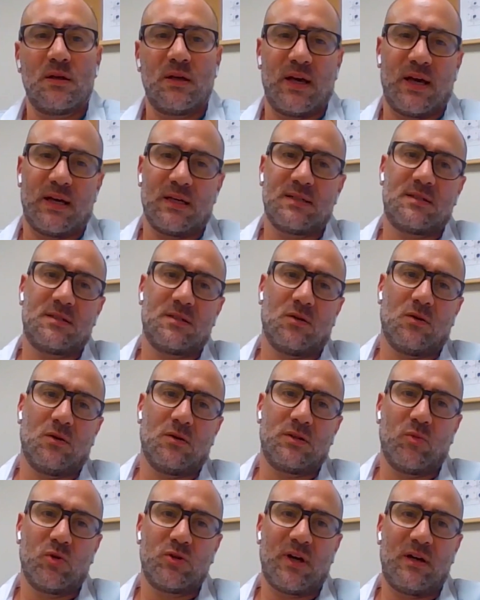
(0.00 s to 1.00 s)
Yes.
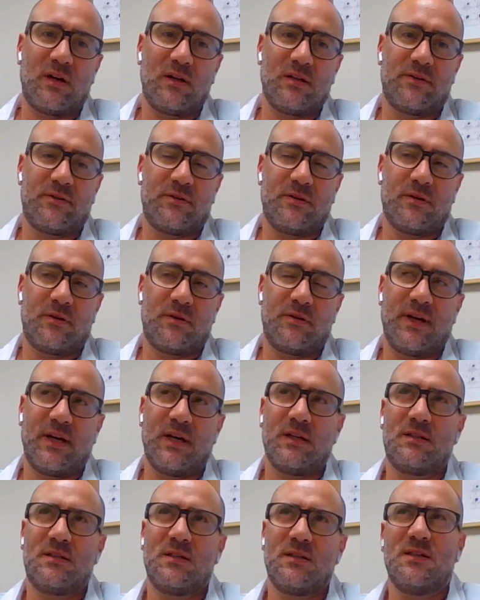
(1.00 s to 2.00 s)
So the mortality
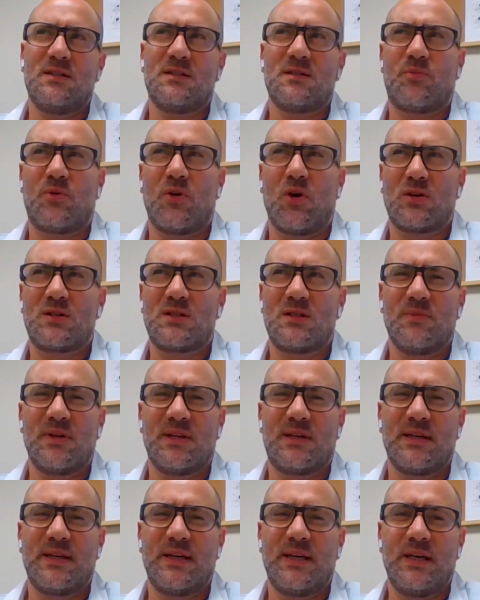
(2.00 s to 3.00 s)
rate is
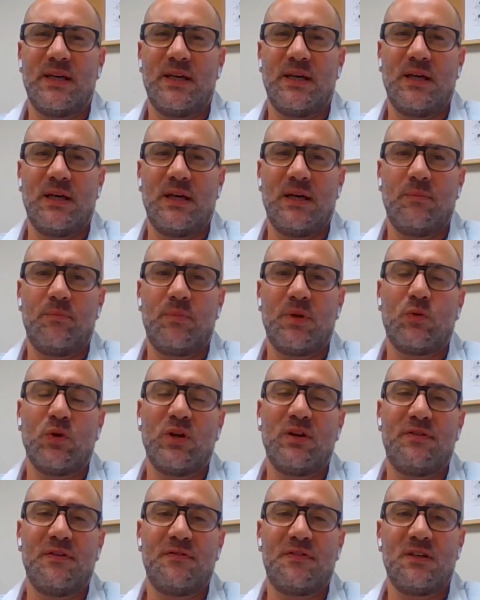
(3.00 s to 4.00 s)
approximately
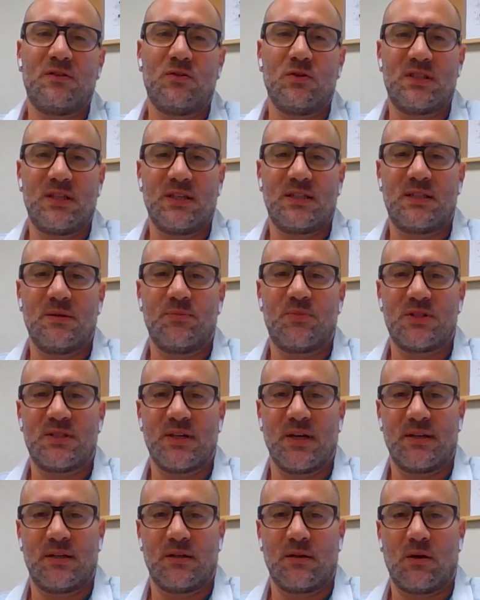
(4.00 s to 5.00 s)
between 50 to 60
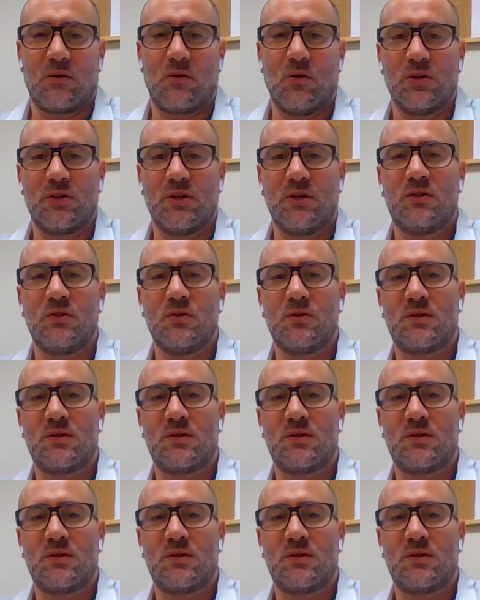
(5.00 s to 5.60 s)
percent, according